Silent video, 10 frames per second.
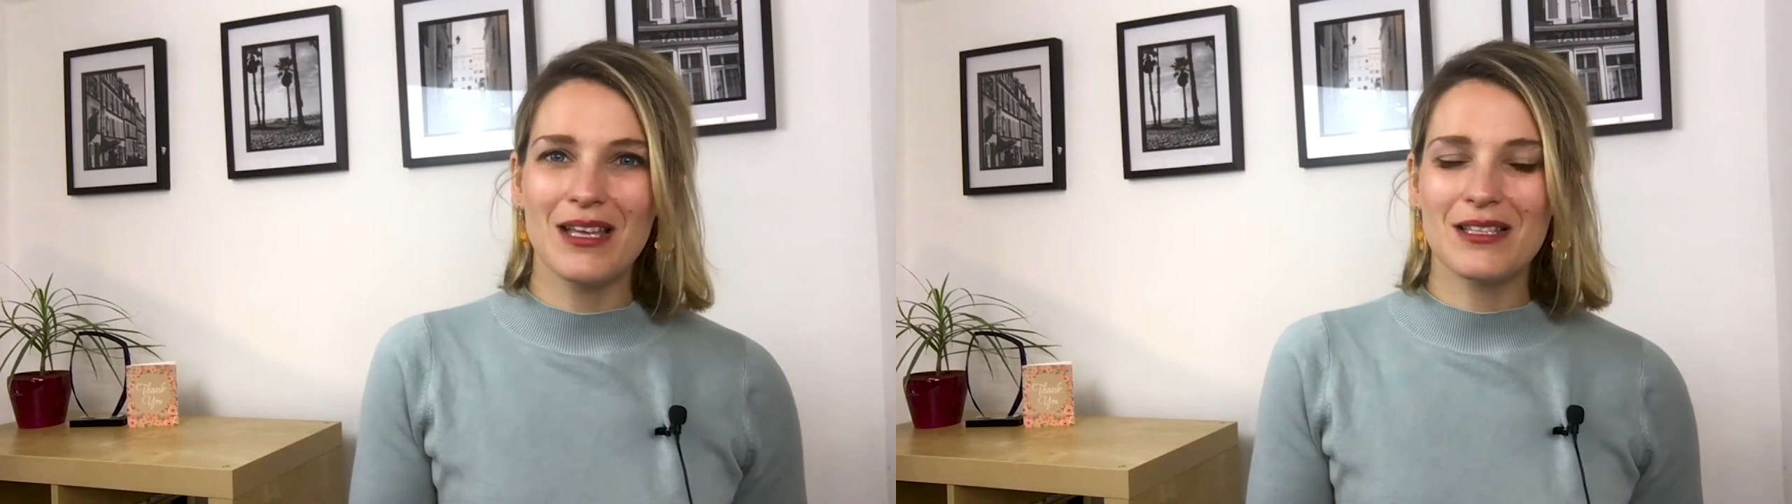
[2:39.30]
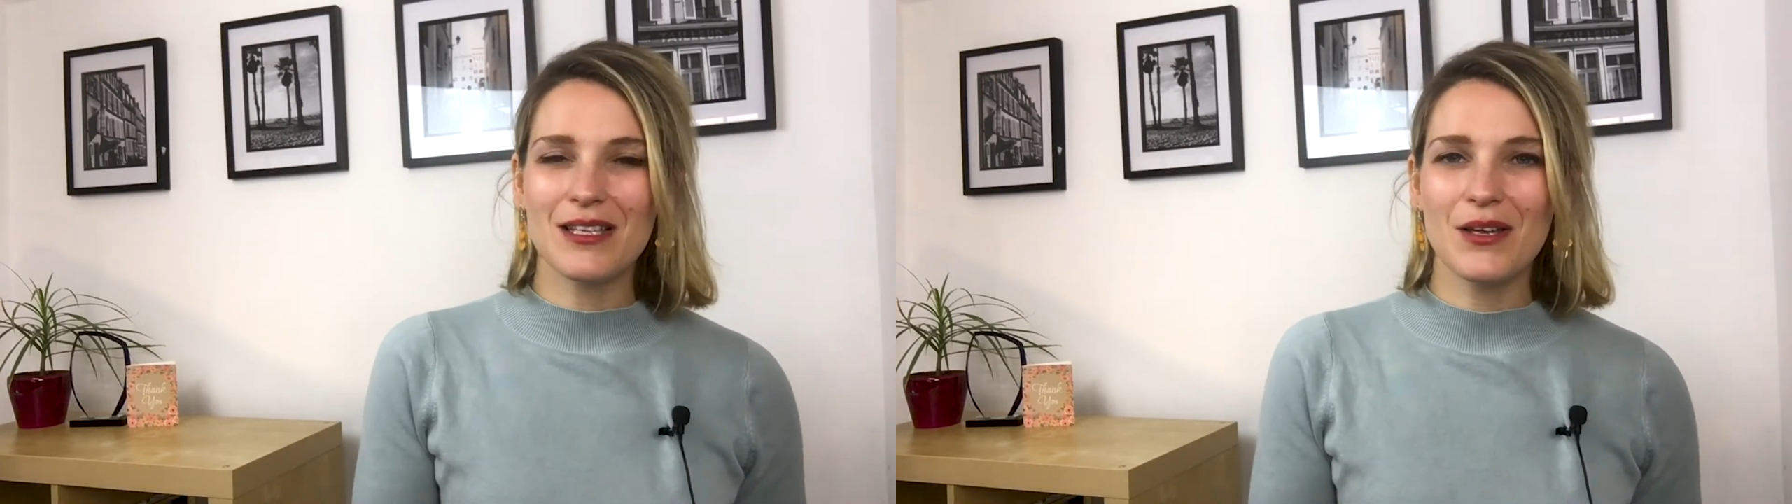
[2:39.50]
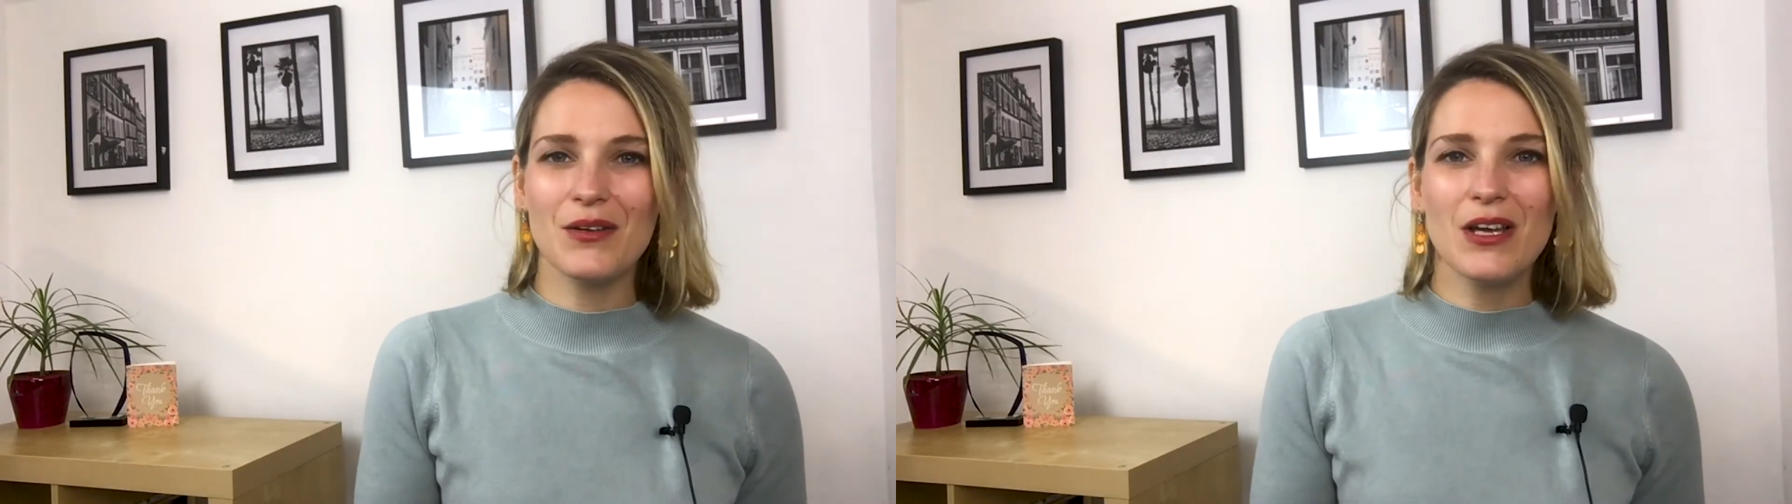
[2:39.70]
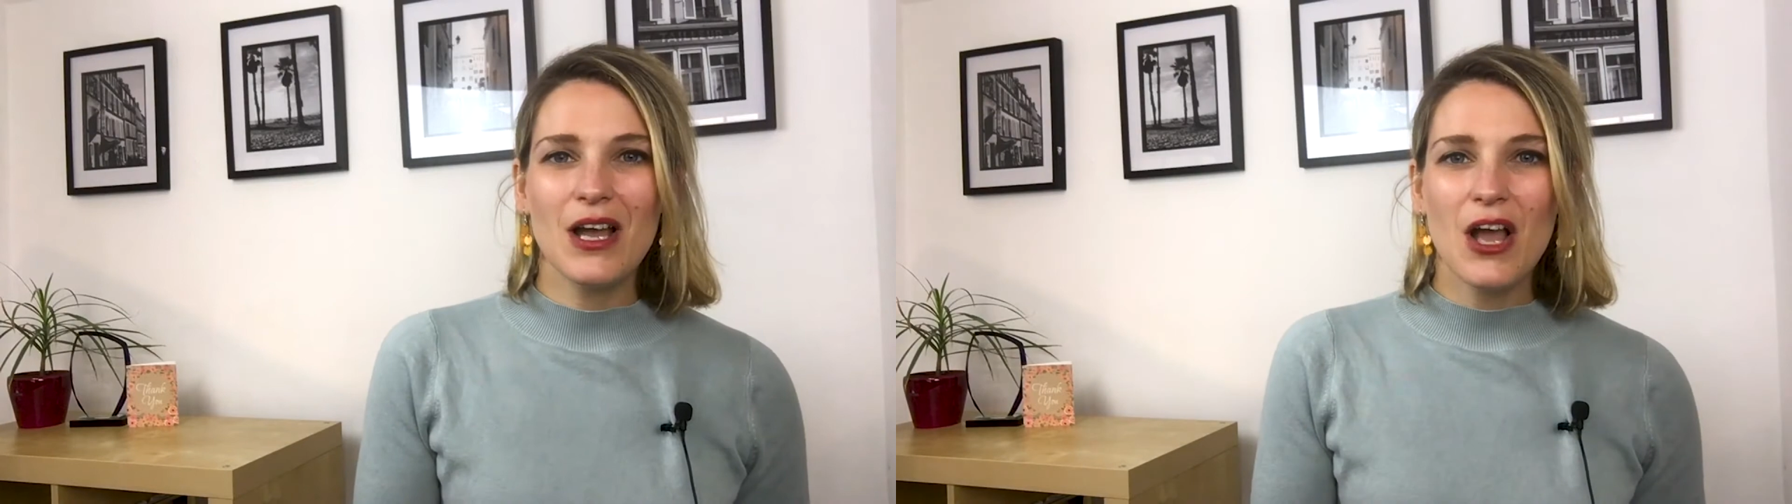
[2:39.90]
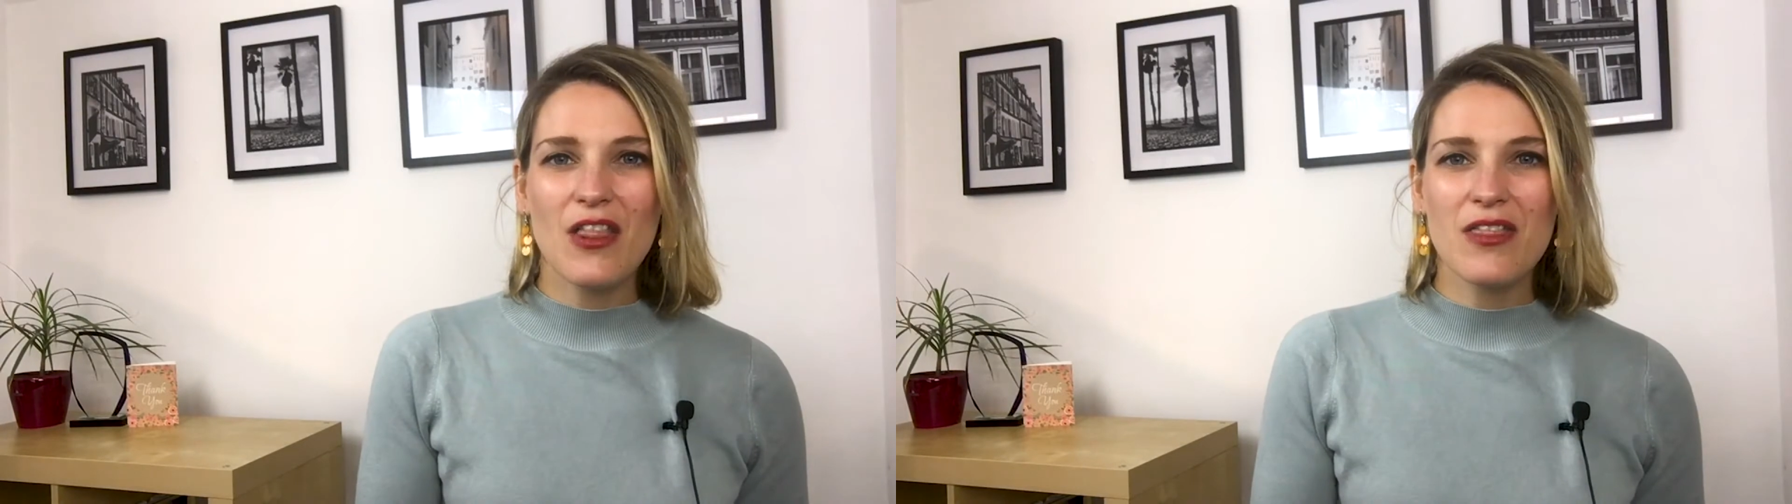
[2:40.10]
So
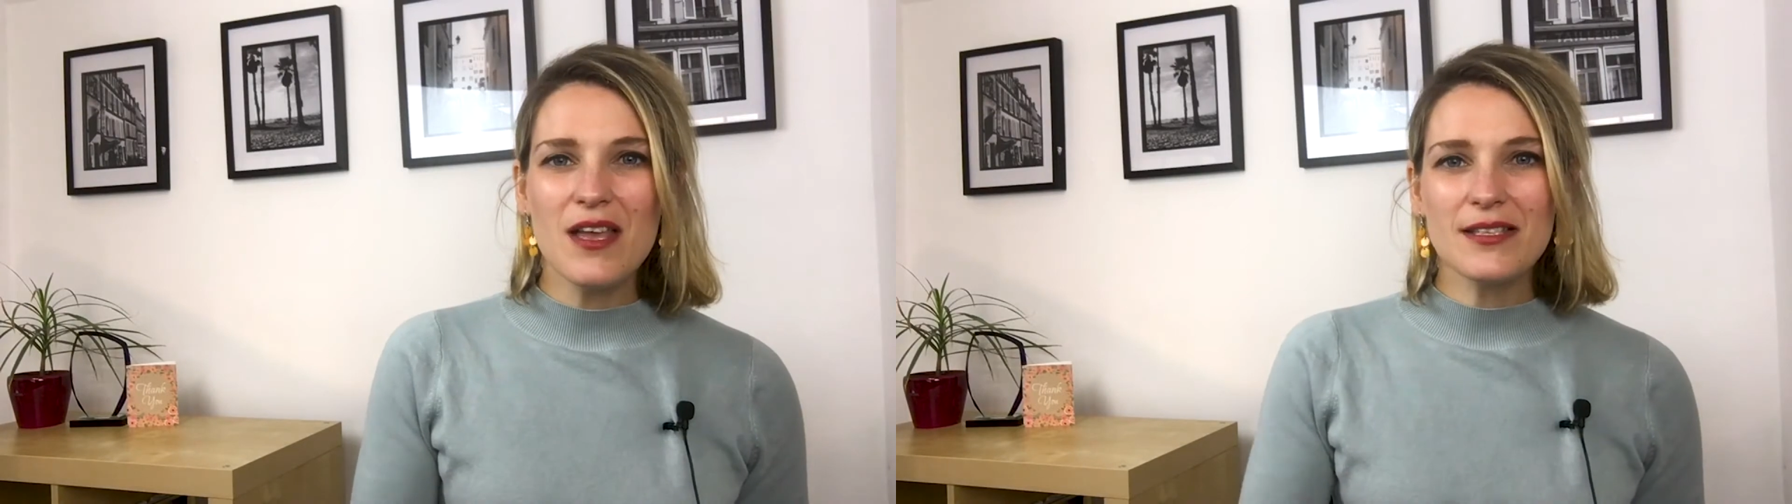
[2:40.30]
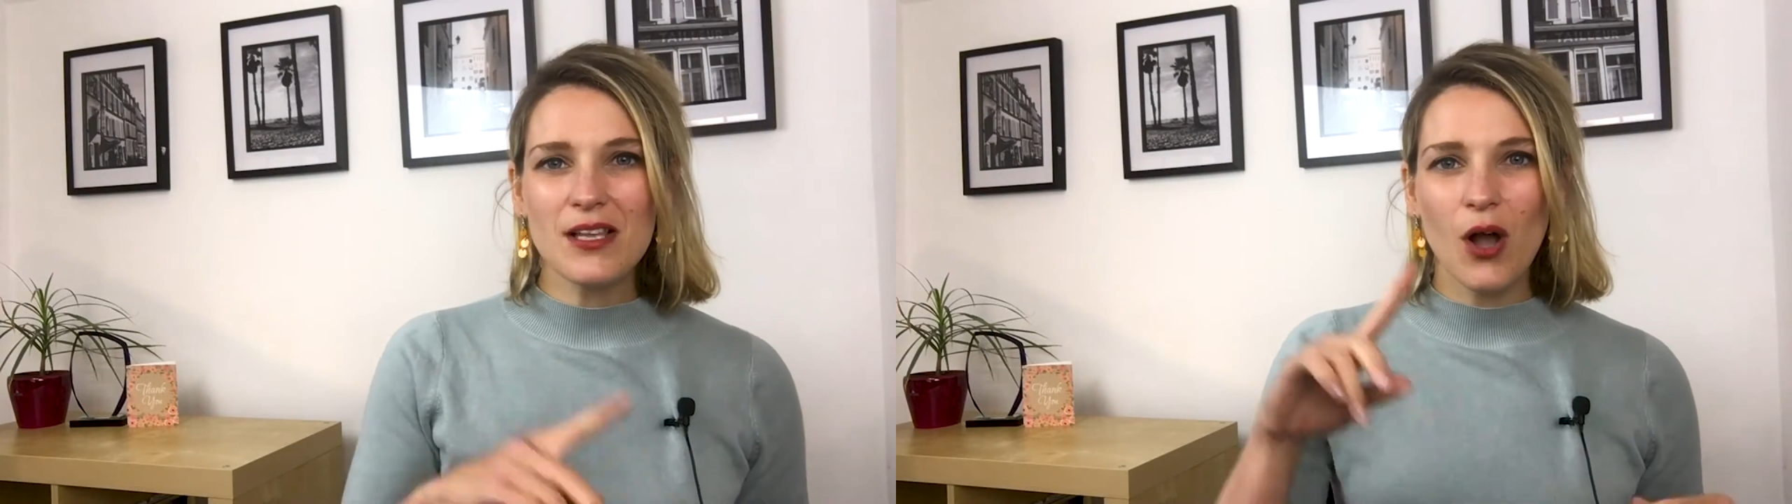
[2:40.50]
this